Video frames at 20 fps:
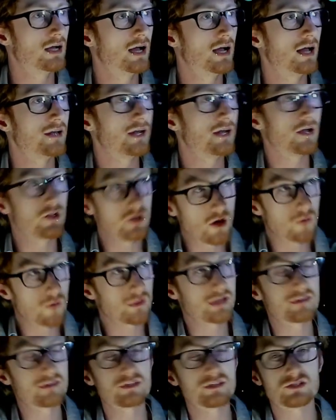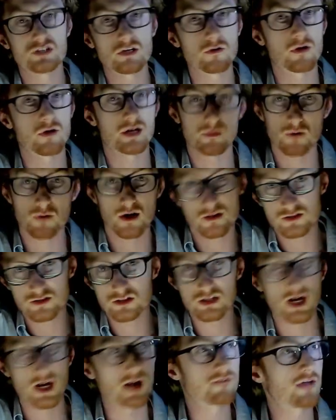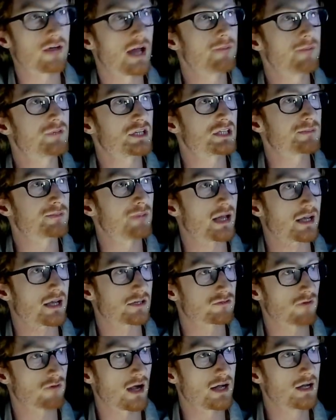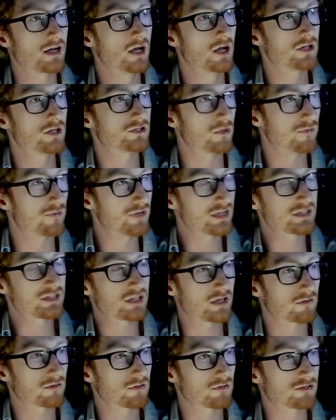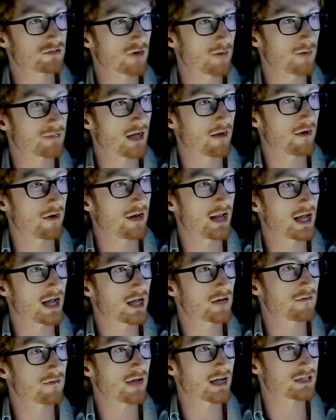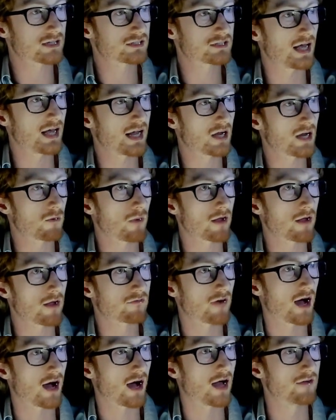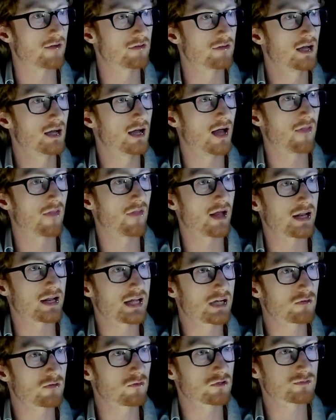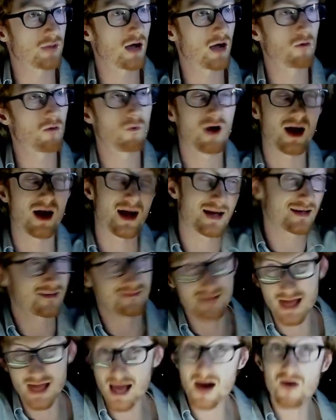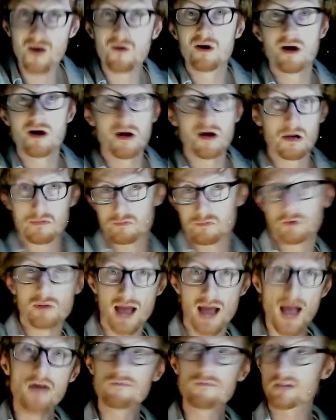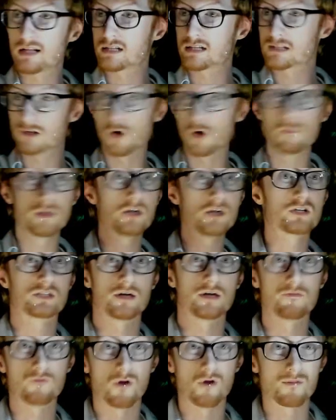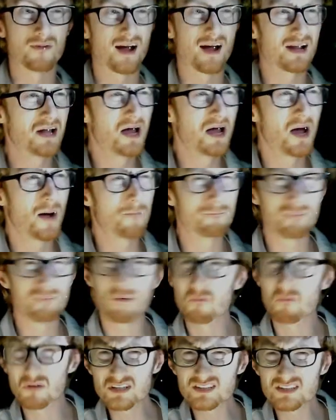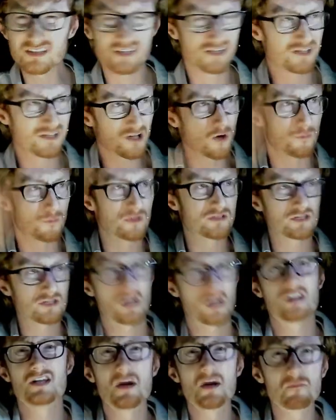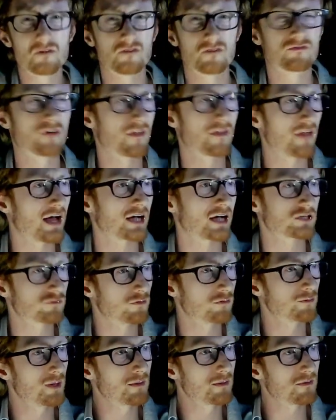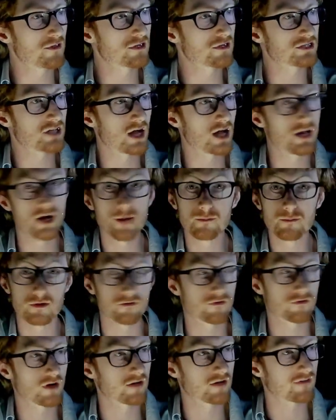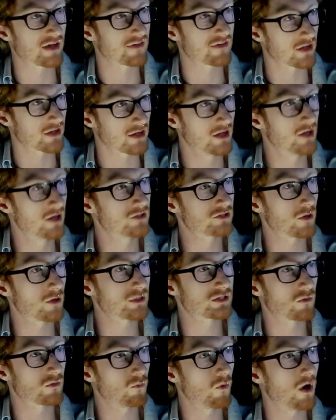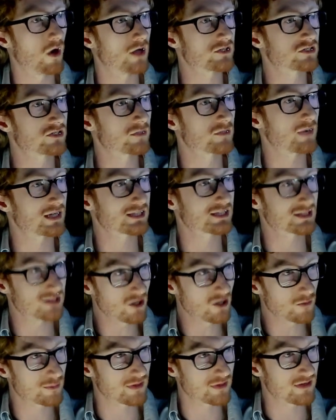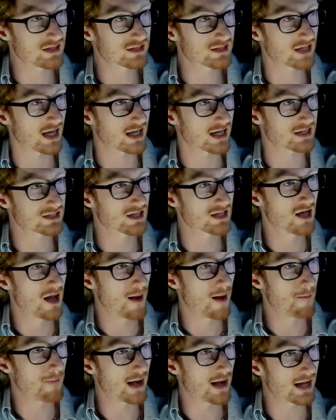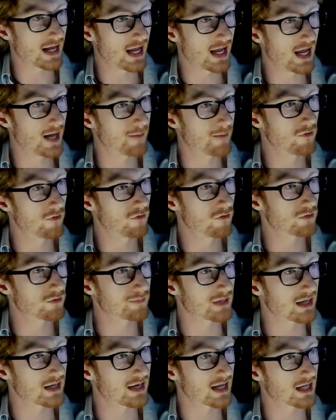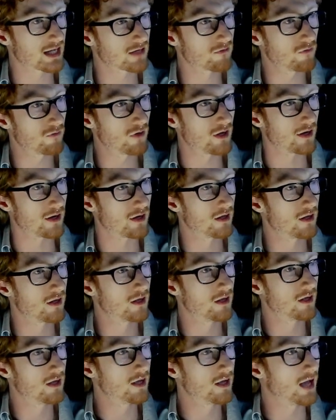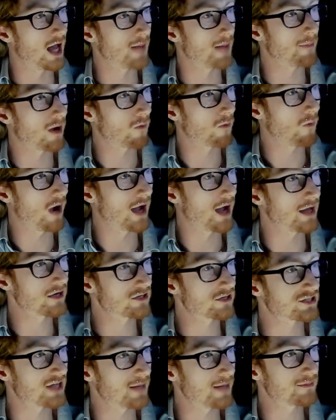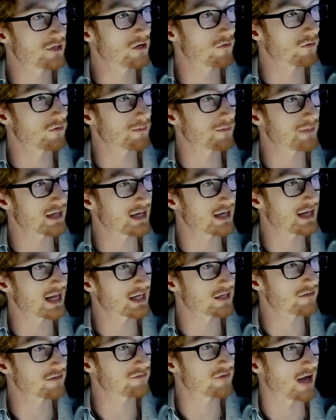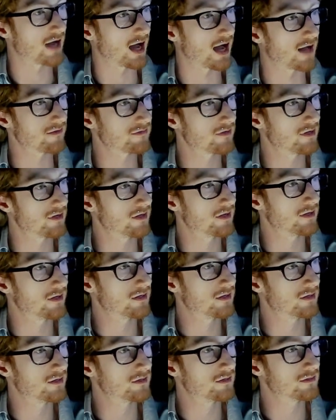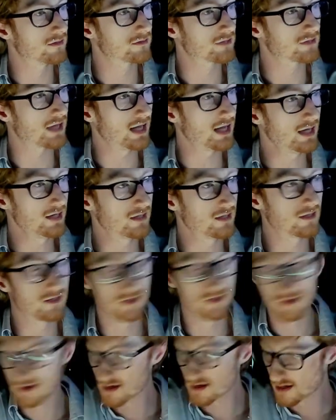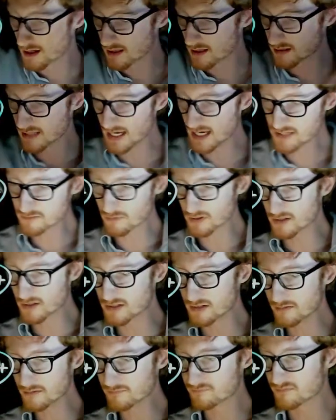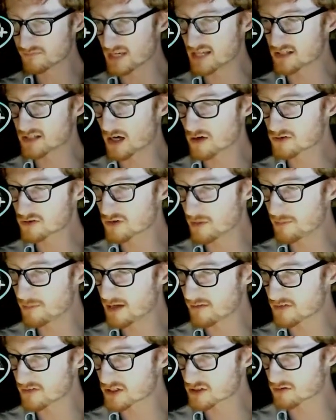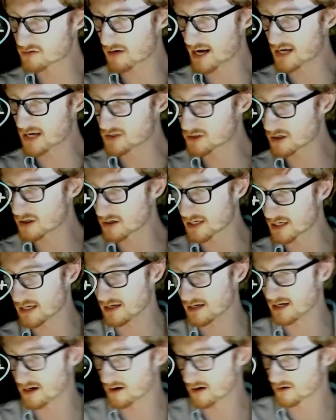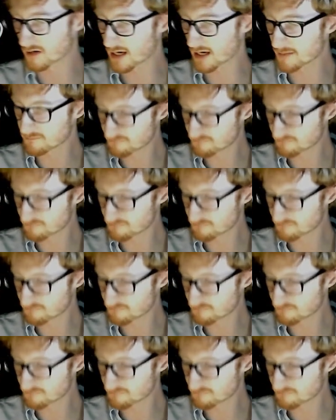Now you don't need the 0 anywhere. It's just kind of an empty space, right? So this can really drop down to negative x, take away 5, and that equals my y. Now you have it in slope-intercept form, right? But what's the slope? There's not a number in front of x. Well, remember, there's not a number in front of anything. It's always a 1. So my slope in this case, my m would be a negative 1. And my y-intercept would be a negative 5. Okay? Last one we're going to do is also a bit of a strange cookie here, okay?